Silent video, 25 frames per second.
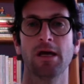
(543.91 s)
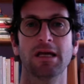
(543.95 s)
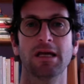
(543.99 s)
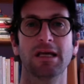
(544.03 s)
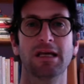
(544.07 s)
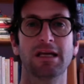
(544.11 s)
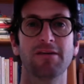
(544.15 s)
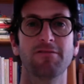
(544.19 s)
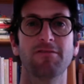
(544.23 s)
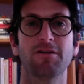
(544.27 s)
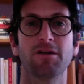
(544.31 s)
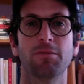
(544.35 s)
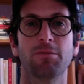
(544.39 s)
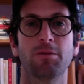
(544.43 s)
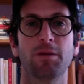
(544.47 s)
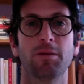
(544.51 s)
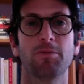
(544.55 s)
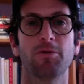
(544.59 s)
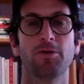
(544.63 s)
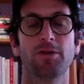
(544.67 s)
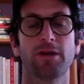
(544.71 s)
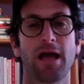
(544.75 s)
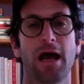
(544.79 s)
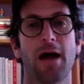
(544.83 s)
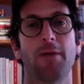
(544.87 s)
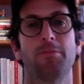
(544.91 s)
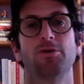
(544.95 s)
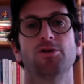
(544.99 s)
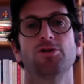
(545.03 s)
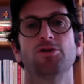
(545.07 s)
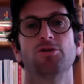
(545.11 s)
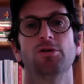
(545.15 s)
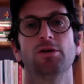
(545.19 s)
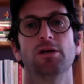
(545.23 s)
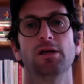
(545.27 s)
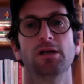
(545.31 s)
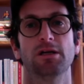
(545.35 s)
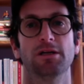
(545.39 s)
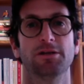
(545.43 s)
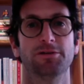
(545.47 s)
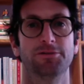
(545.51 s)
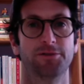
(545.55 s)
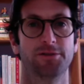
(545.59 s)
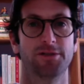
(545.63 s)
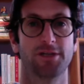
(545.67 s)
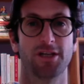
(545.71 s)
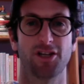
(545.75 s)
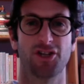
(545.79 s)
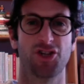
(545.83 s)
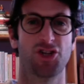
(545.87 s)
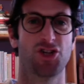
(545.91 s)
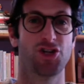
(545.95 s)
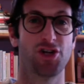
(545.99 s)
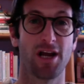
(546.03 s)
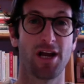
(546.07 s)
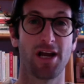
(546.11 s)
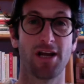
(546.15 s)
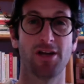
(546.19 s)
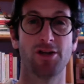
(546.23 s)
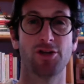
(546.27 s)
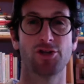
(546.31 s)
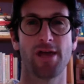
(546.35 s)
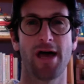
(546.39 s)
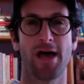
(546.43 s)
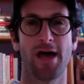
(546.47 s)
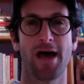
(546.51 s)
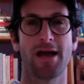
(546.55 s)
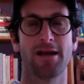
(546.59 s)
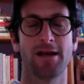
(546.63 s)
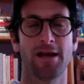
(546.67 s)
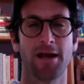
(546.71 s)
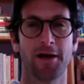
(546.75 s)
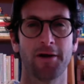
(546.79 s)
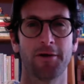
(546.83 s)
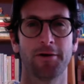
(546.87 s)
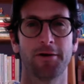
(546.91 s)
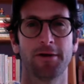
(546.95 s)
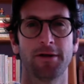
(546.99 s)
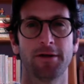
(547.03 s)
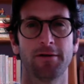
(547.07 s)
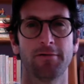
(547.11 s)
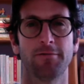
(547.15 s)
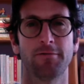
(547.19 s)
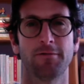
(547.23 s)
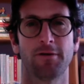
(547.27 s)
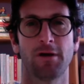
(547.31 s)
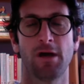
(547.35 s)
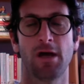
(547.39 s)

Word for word: giving people the opportunity to, to change that narrative